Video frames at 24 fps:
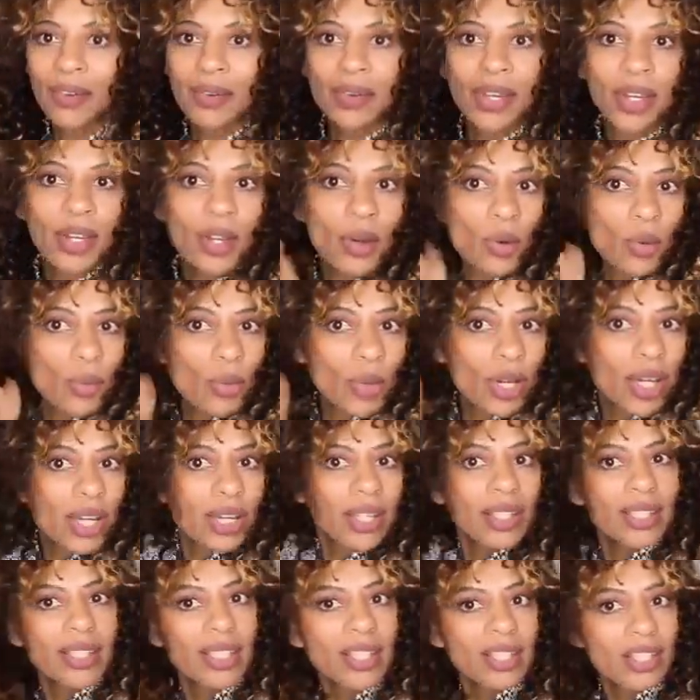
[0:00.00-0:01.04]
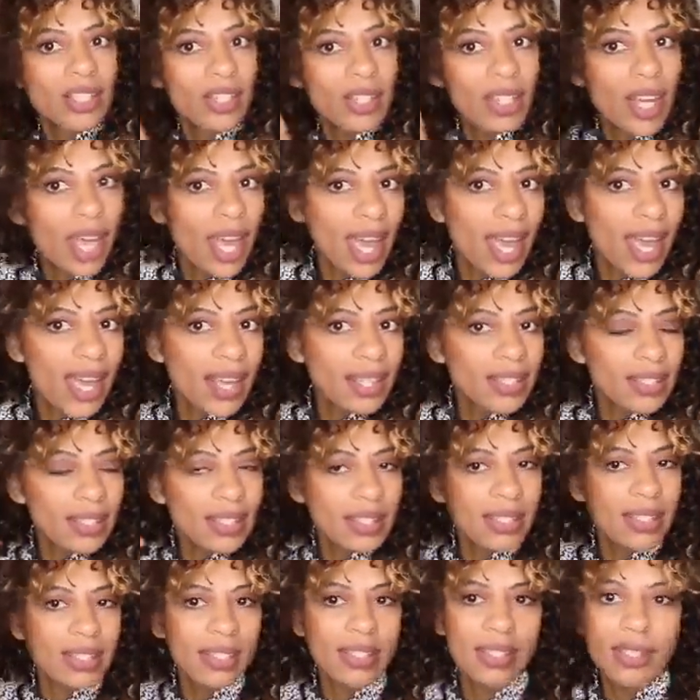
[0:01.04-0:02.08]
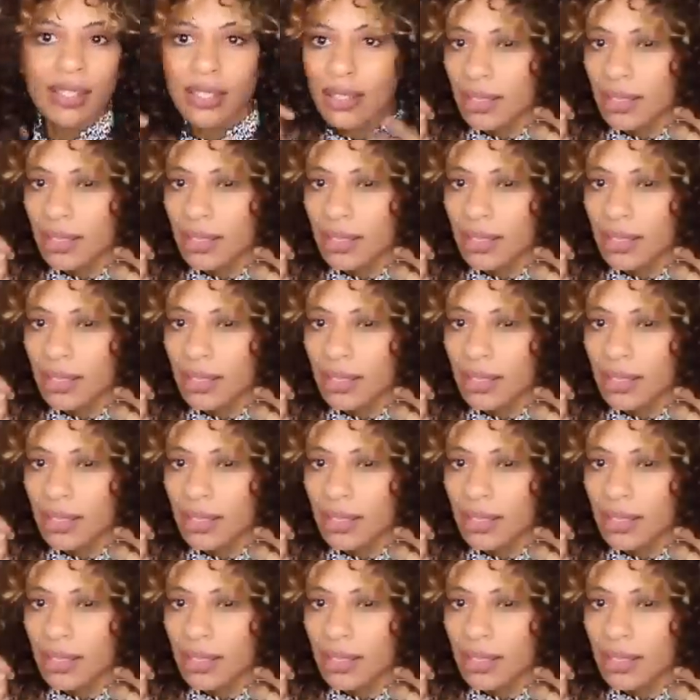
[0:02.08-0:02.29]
going to work this into the ends,